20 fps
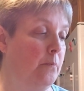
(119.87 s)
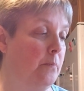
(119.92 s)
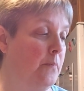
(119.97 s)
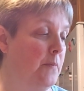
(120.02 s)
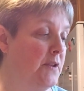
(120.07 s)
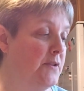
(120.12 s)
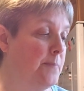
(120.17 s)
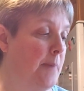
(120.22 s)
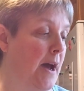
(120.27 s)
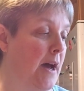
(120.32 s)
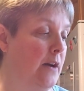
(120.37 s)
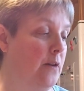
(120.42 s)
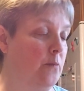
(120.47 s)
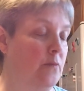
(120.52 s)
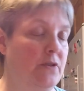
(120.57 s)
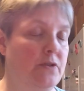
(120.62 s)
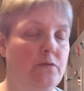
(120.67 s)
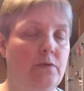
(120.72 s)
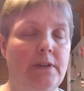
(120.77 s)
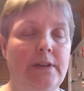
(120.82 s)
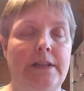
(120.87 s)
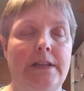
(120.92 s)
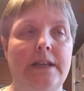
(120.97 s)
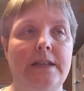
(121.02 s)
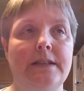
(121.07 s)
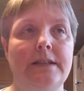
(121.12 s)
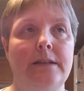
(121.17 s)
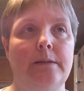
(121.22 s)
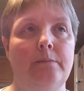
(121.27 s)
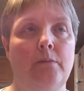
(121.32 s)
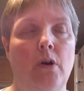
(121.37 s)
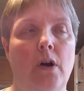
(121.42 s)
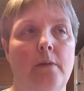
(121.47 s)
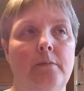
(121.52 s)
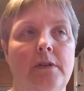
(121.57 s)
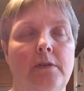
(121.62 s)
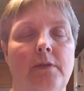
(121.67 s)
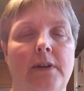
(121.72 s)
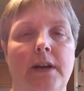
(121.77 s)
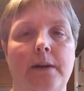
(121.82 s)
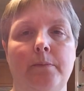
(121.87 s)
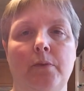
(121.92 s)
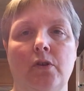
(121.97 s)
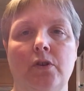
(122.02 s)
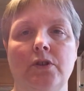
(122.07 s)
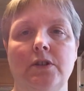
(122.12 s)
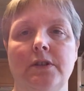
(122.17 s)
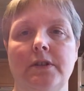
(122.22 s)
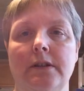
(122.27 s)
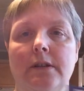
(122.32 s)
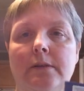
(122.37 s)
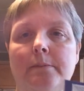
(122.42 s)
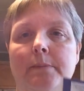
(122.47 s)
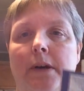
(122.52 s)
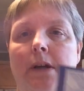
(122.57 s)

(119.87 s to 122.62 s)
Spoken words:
this pattern was released, and probably when I purchased it.